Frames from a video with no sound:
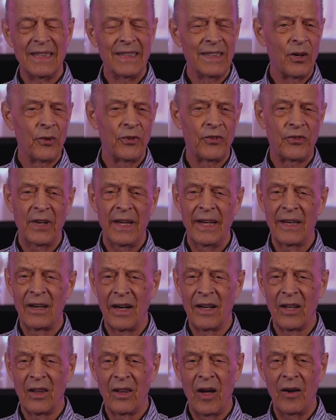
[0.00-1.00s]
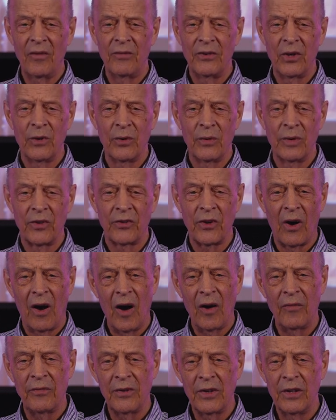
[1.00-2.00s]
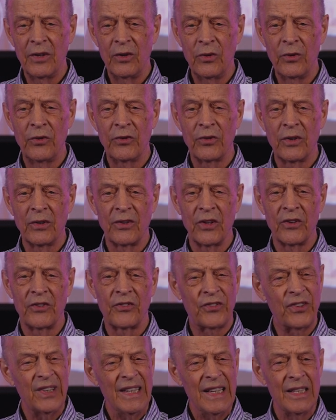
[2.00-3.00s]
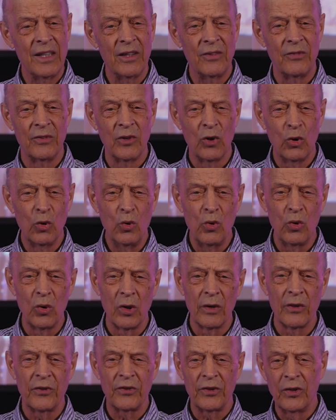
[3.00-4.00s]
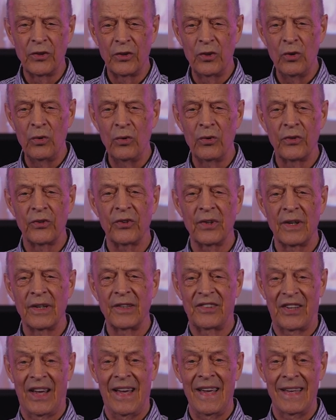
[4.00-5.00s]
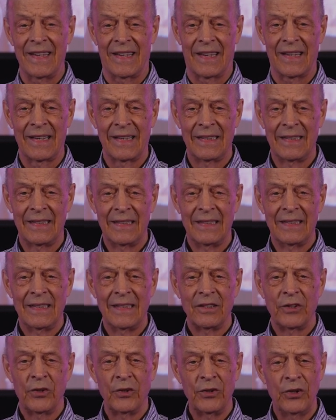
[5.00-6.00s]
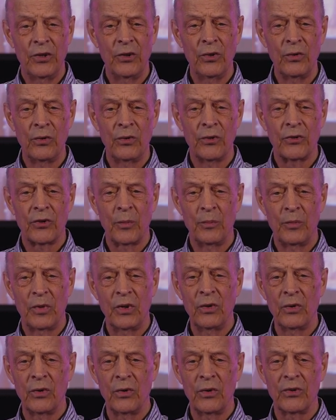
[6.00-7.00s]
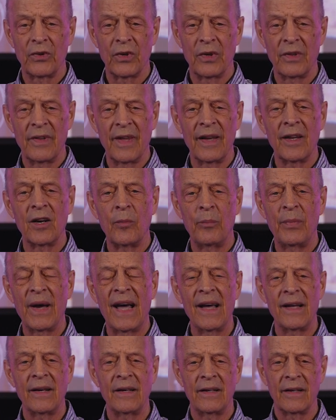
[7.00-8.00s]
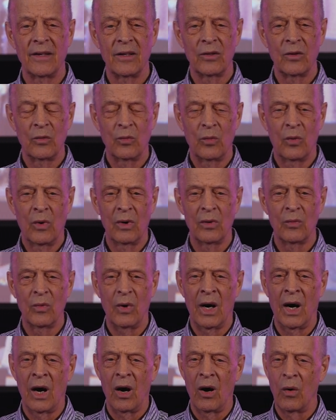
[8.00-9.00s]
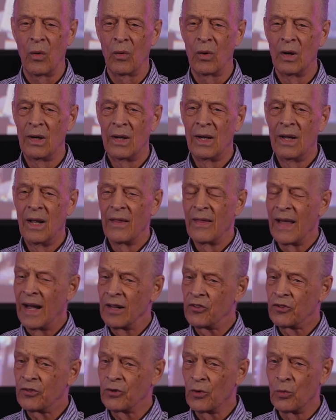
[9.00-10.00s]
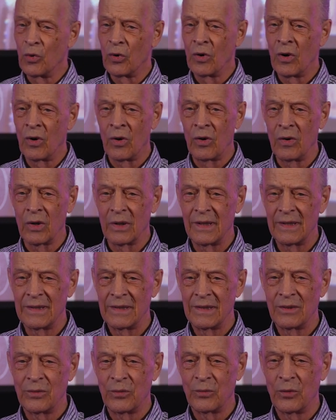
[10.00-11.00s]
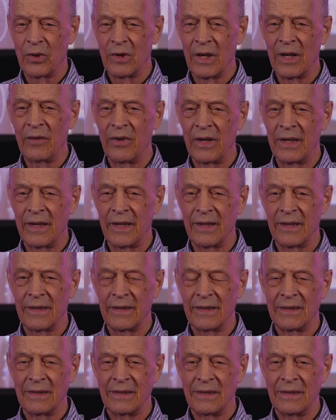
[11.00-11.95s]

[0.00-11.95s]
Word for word: You know, saying I love you is often used to deceive, lure, seduce, and take, to use, abuse, and then abandon. Wow, that's the world we're living in.